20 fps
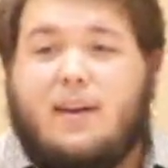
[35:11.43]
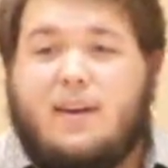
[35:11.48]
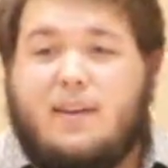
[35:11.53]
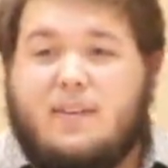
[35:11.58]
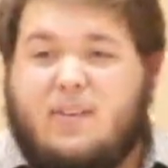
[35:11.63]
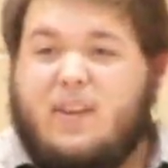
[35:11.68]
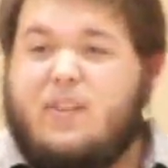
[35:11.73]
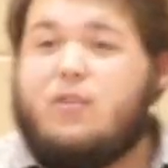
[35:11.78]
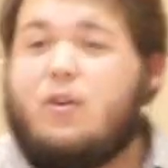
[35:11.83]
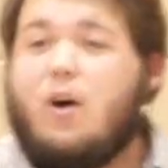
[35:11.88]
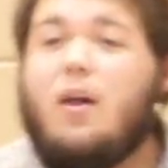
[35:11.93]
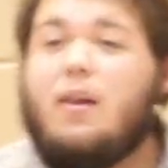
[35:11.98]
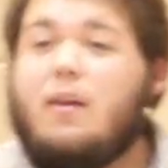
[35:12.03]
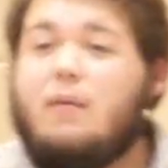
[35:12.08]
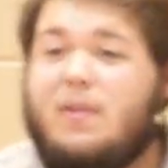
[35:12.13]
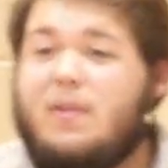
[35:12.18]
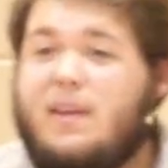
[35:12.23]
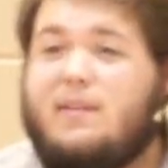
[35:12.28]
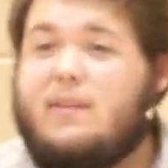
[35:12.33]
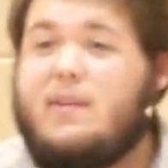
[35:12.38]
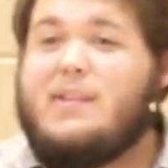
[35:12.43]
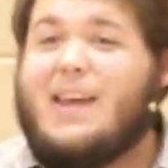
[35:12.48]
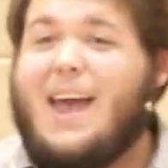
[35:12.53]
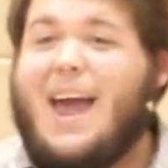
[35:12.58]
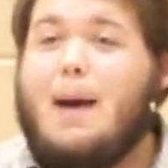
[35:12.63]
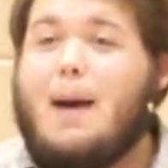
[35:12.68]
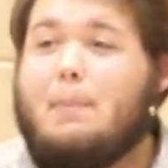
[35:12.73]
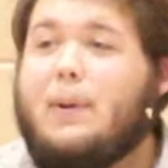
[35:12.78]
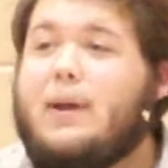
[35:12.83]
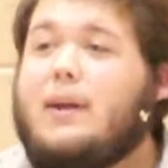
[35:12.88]
since all of this has
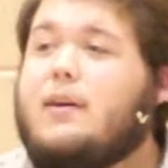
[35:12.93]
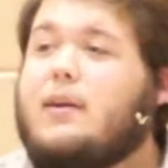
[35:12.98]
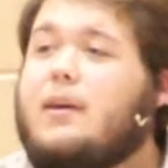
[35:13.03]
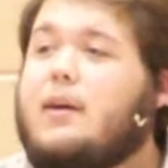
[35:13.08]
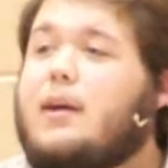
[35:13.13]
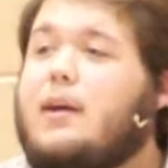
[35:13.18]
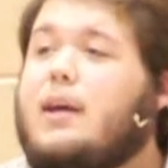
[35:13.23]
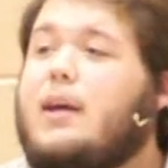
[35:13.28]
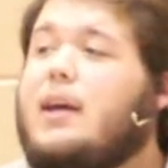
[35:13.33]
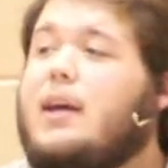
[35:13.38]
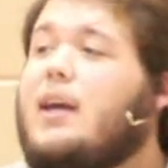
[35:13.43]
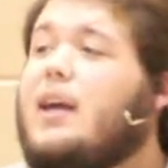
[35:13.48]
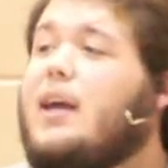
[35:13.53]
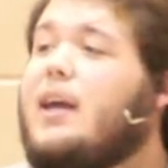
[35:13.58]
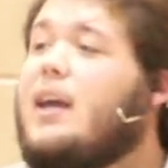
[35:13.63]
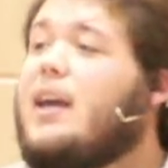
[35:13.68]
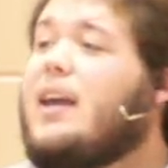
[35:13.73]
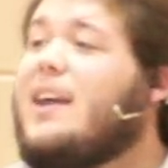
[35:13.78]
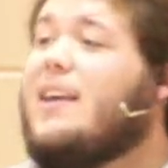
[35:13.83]
happened. He